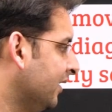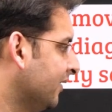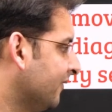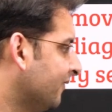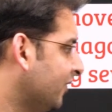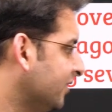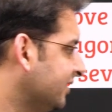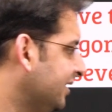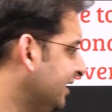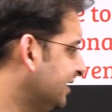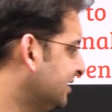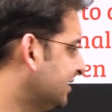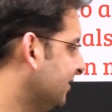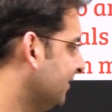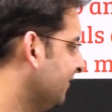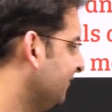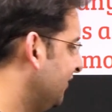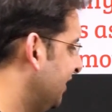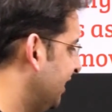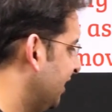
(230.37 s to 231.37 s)
For this,
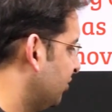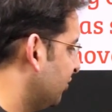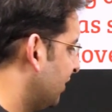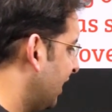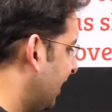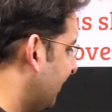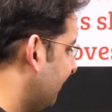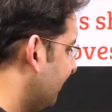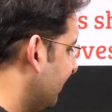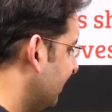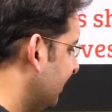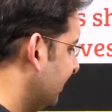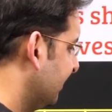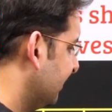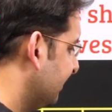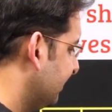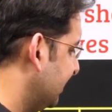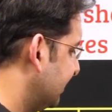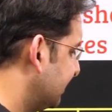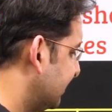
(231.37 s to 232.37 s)
we need to have
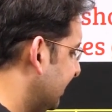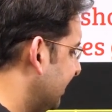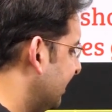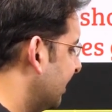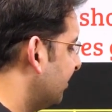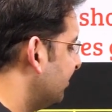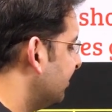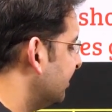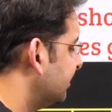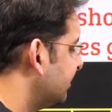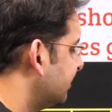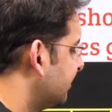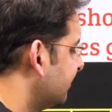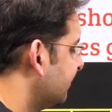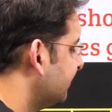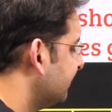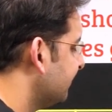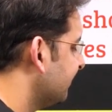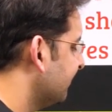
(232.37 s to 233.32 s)
these three numbers.